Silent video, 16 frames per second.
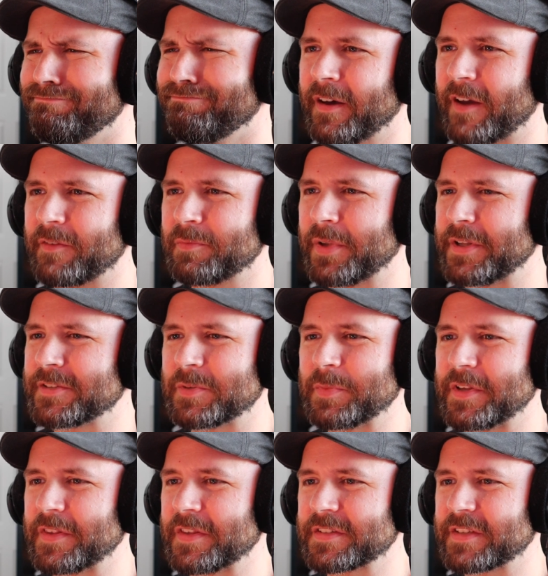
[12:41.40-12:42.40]
I've played so
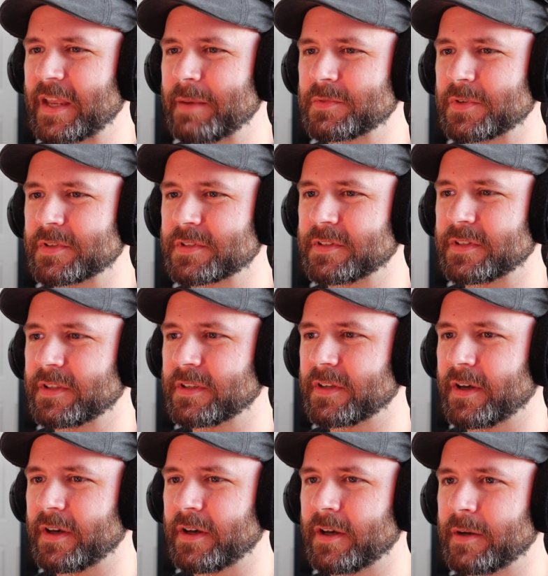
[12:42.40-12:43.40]
many of these games recently.
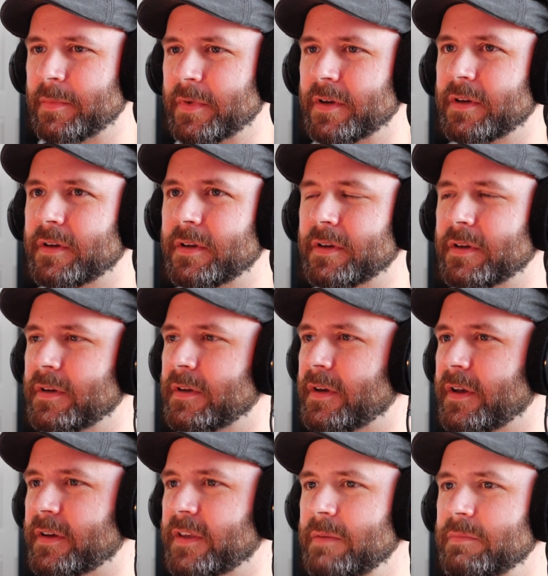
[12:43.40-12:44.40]
I'll
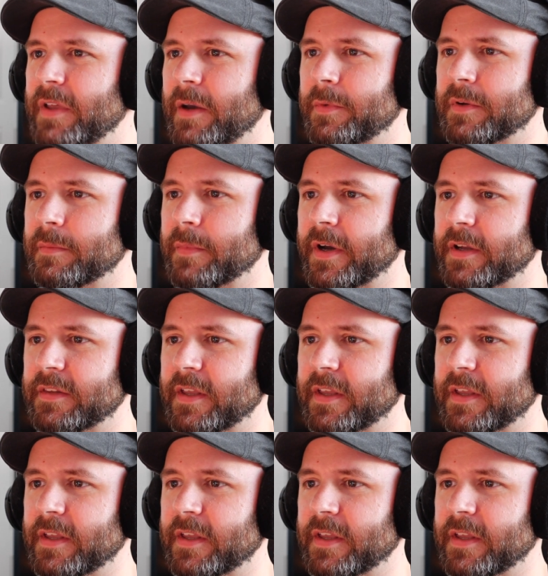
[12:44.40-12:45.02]
keep that one in mind.